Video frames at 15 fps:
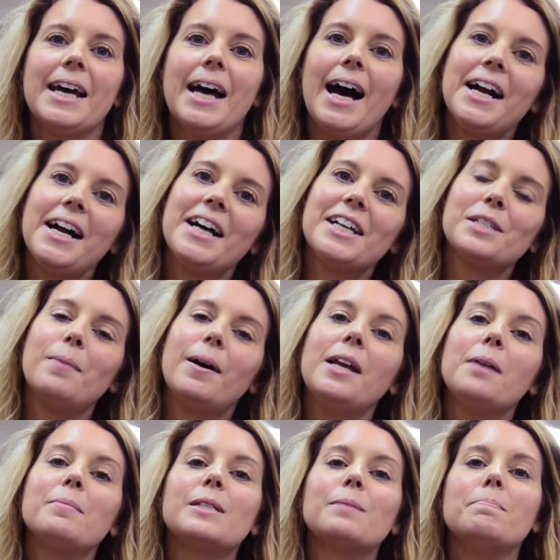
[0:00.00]
Hi guys,
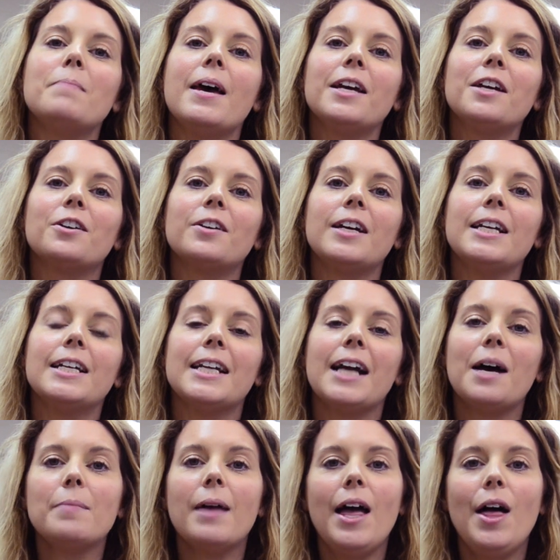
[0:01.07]
my name is Meg Green
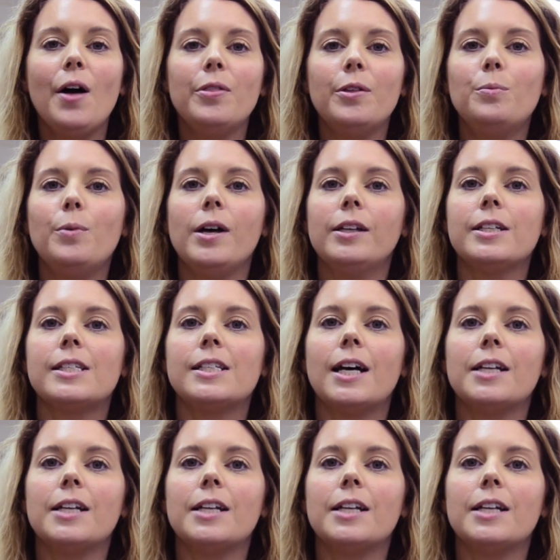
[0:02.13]
and I'm the health and wellness